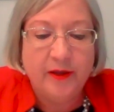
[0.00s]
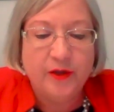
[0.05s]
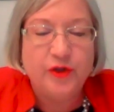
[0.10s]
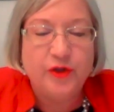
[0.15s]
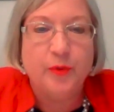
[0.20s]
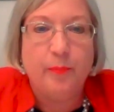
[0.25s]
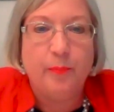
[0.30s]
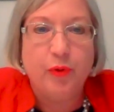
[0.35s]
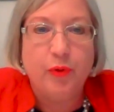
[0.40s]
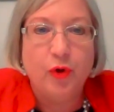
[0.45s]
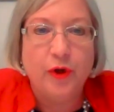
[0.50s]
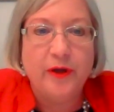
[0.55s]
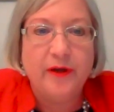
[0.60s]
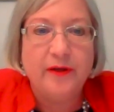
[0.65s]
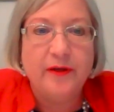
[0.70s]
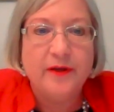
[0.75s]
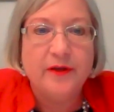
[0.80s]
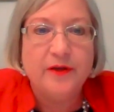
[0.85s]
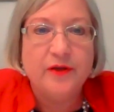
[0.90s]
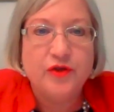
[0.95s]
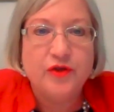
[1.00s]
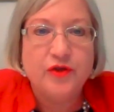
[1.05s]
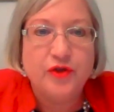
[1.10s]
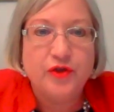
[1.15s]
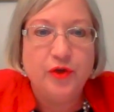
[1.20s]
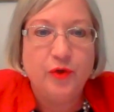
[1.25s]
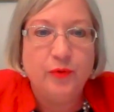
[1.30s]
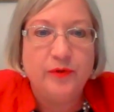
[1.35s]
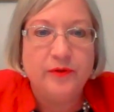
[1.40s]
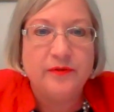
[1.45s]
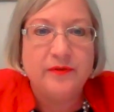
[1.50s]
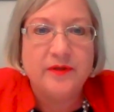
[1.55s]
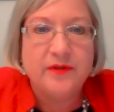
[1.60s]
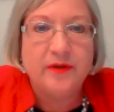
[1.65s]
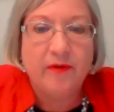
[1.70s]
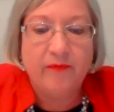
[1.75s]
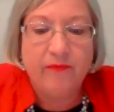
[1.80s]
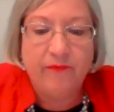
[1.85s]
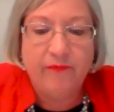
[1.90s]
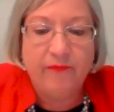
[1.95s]
to put students
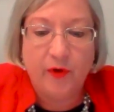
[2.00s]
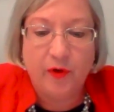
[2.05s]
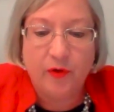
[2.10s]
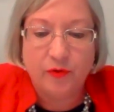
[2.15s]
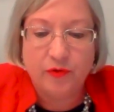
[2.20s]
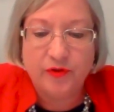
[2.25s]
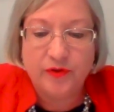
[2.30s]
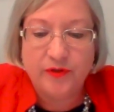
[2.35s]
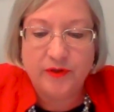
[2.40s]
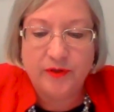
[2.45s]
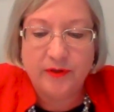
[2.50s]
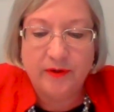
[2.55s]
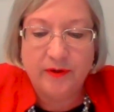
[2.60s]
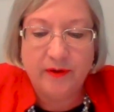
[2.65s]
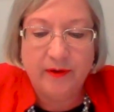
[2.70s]
first.